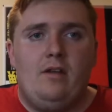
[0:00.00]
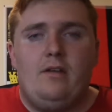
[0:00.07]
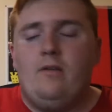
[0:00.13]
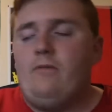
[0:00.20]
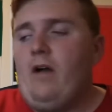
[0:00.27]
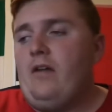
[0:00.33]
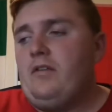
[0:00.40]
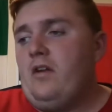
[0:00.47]
Now,
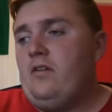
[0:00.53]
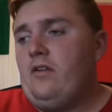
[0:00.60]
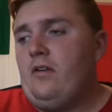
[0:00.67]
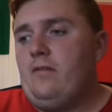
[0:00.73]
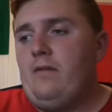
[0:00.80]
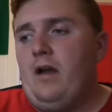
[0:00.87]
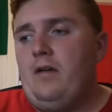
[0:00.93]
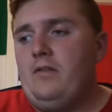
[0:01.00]
5 stars
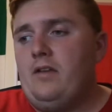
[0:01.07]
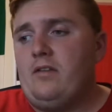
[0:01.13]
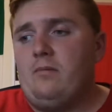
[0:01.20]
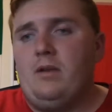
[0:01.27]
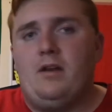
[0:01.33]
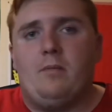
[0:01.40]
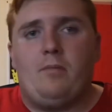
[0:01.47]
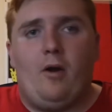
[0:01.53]
out of 5 doesn't
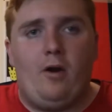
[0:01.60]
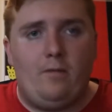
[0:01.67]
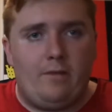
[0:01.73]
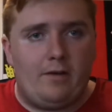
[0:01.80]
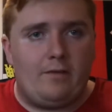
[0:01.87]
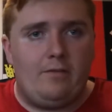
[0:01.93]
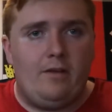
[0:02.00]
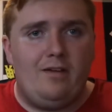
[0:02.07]
mean a
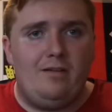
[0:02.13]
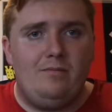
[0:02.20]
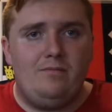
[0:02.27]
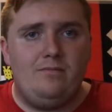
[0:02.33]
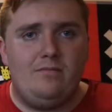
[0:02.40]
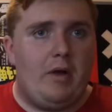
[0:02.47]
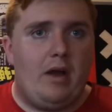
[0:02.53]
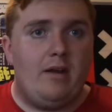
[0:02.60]
perfect
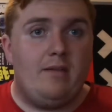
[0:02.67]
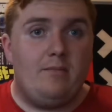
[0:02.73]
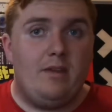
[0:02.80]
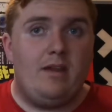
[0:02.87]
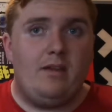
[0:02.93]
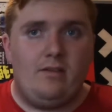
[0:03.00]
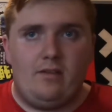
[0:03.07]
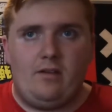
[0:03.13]
film, but it
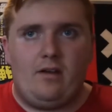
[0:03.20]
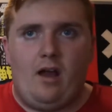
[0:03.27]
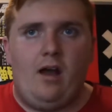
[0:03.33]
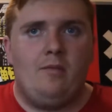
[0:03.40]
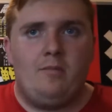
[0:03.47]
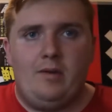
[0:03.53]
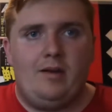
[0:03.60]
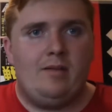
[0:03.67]
means an
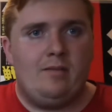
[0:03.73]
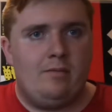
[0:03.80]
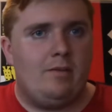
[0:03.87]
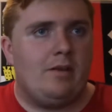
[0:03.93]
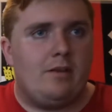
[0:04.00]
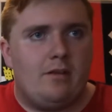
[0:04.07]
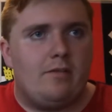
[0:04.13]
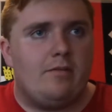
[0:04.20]

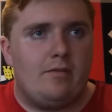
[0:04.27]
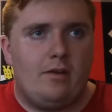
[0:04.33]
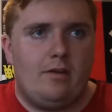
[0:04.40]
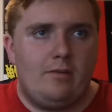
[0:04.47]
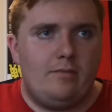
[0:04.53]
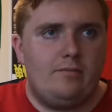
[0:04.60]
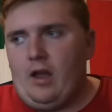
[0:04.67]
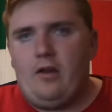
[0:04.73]
unbelievably good
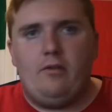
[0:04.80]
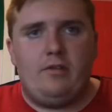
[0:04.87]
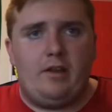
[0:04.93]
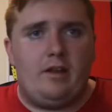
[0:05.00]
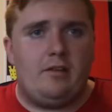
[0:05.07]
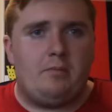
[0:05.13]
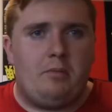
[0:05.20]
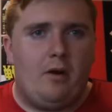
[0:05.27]
film. I don't
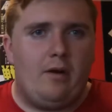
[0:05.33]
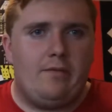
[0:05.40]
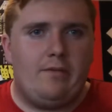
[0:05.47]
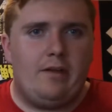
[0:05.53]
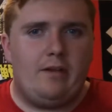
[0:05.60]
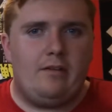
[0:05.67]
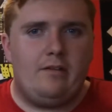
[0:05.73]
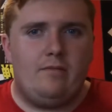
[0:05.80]
think it's
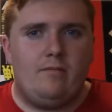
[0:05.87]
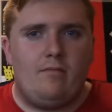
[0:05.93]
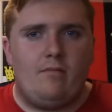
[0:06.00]
perfect.